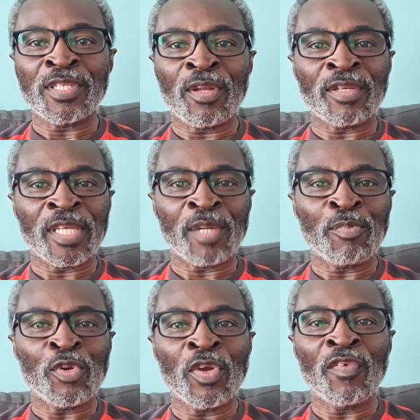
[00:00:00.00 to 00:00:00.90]
so long as they can
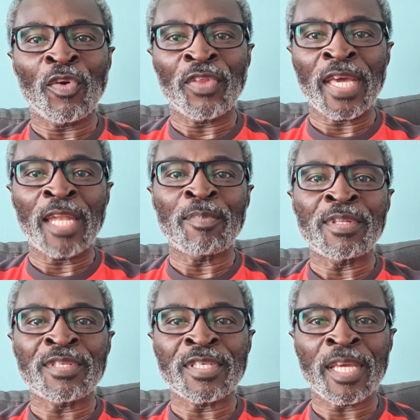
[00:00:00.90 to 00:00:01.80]
prove all the
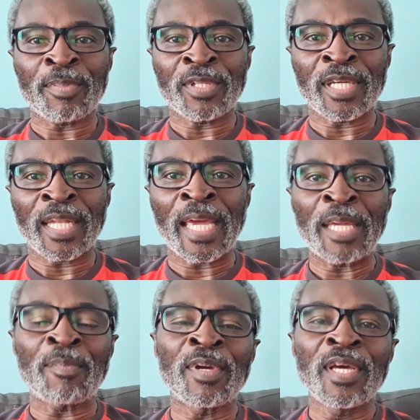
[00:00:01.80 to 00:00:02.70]
elements, is able to
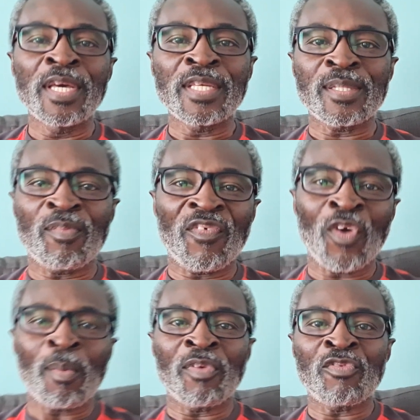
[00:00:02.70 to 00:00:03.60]
claim some
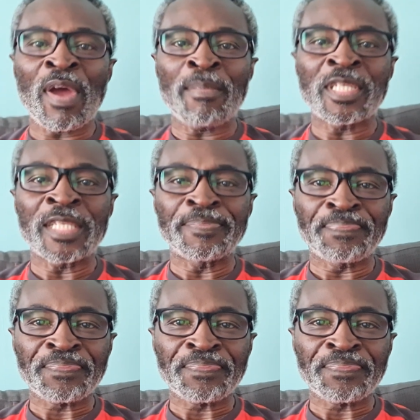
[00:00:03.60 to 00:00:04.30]
form of remedy.